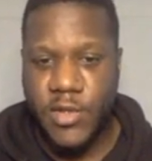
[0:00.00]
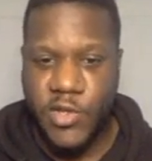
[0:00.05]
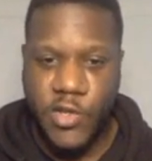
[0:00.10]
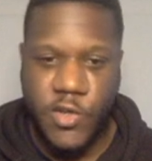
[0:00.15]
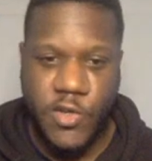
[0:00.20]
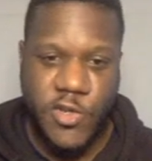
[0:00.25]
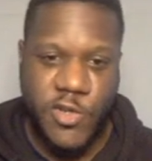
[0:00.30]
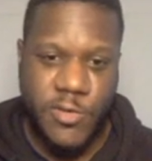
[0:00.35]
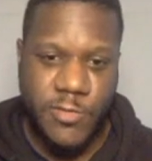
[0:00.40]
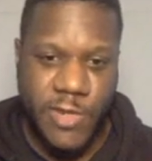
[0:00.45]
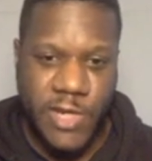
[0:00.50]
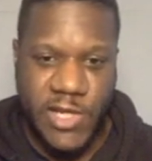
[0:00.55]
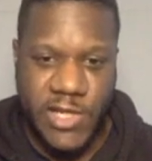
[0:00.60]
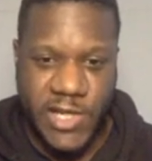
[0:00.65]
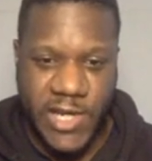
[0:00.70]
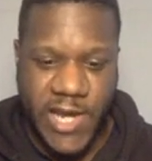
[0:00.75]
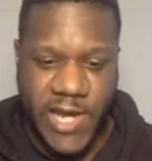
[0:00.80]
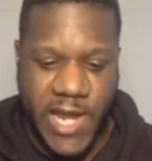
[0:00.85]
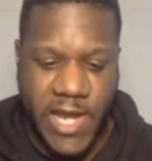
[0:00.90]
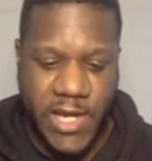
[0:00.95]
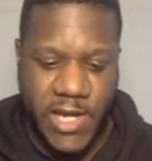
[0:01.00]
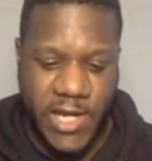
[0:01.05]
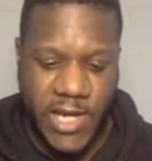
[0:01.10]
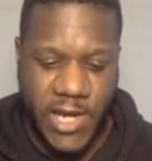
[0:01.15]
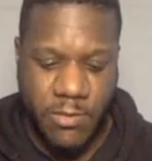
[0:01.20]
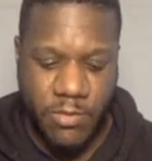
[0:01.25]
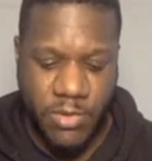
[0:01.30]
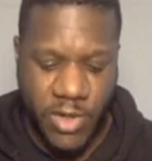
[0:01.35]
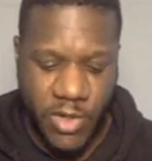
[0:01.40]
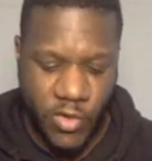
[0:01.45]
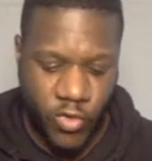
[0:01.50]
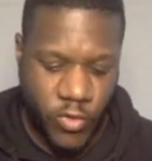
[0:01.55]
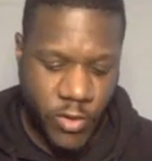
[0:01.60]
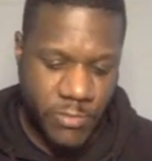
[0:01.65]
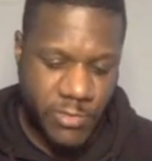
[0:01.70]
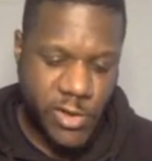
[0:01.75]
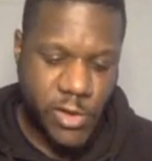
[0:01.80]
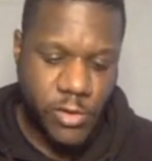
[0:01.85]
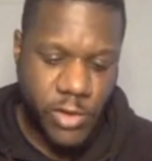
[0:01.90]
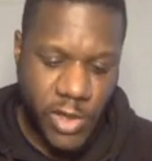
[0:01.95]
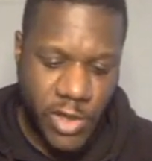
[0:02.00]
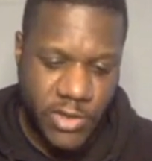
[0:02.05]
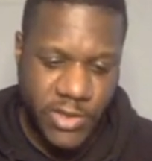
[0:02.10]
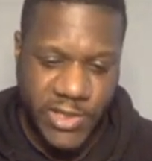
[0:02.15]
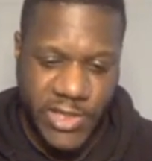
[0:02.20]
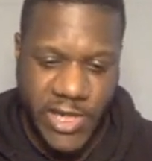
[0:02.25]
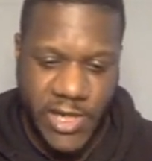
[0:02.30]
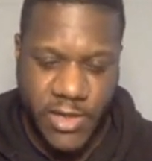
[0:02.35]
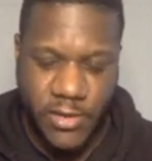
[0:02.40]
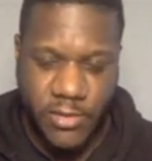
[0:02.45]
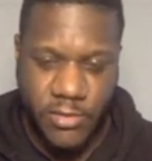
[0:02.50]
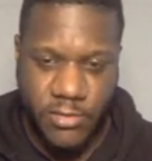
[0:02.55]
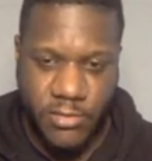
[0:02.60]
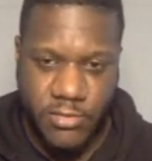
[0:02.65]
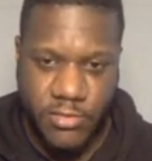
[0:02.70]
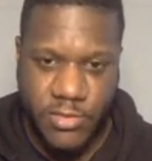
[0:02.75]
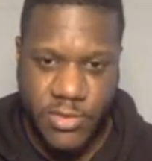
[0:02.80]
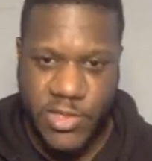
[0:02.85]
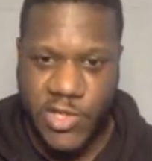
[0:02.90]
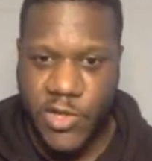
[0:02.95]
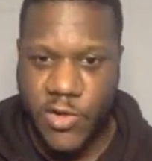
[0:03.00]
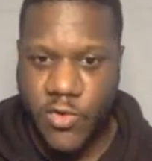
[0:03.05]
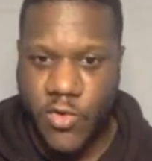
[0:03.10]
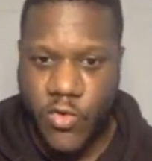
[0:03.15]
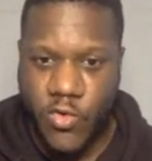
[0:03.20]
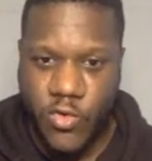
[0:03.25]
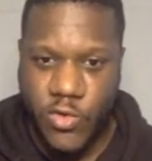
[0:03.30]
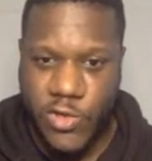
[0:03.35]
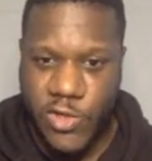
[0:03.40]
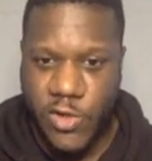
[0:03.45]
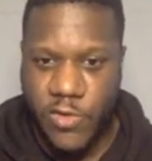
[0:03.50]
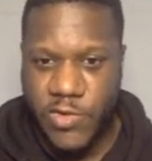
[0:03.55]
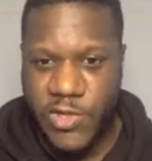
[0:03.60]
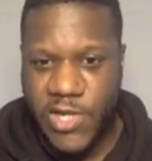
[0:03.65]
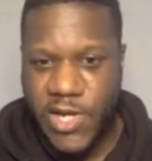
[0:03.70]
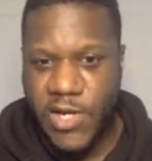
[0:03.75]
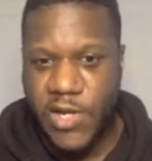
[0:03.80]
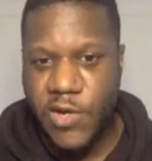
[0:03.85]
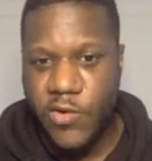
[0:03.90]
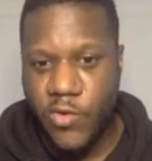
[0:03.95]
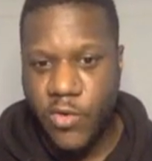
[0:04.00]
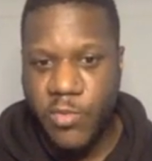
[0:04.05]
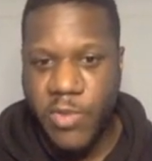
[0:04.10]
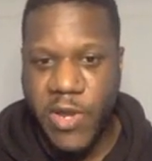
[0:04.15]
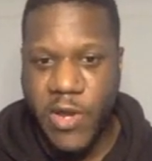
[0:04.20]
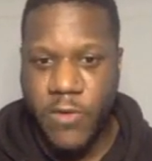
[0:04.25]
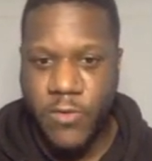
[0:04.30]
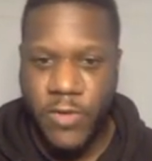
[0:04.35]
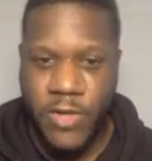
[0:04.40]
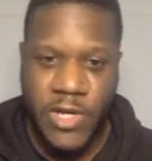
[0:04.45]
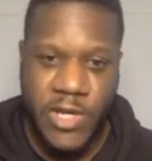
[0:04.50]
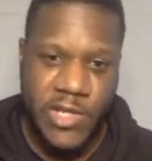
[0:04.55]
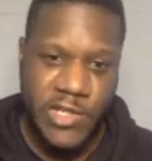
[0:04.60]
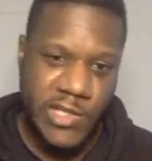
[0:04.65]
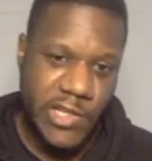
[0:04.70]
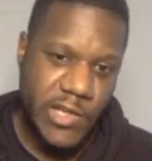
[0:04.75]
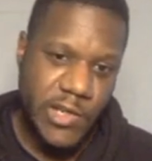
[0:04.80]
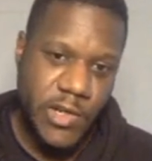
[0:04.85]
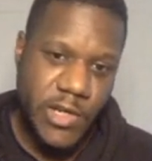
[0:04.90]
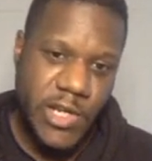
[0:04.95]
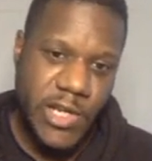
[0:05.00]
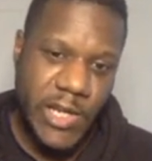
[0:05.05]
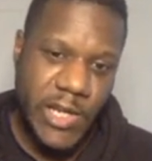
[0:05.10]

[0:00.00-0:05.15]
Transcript: YouTube likes to gatekeep crypto content. So also tick the little bell so you can